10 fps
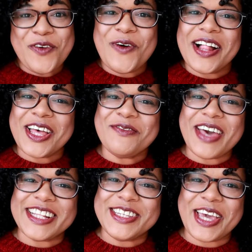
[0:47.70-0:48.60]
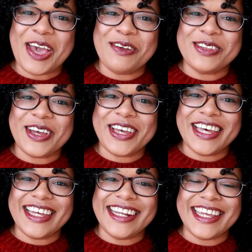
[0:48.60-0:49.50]
Welcome back to Cape Town
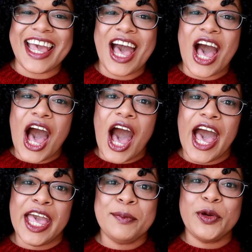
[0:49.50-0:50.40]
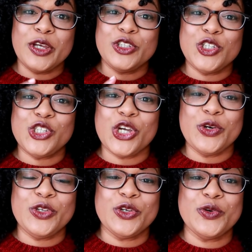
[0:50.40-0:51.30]
Curly. I am going to
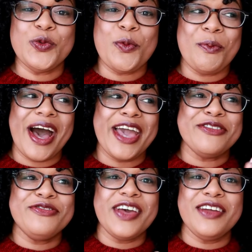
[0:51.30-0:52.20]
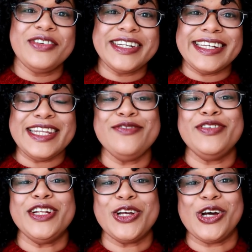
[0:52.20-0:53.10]
show you my favorite
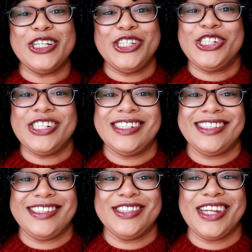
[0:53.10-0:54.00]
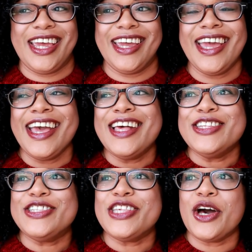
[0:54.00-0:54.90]
leave-in conditioners today.
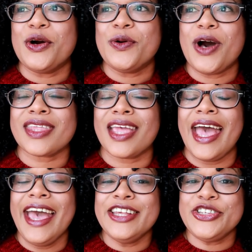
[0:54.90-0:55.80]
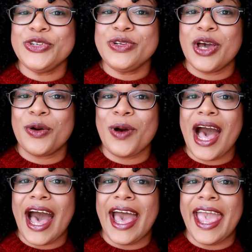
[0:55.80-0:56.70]
So, as you
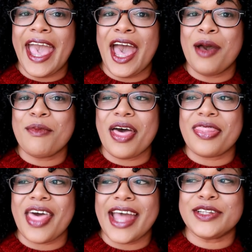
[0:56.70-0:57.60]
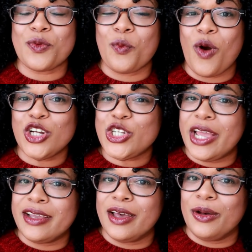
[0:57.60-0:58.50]
know, I am that
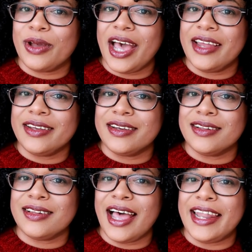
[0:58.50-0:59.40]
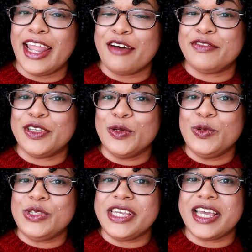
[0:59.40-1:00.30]
wash and go kind of girl. I love
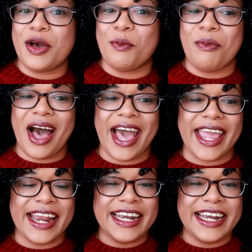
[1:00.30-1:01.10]
using my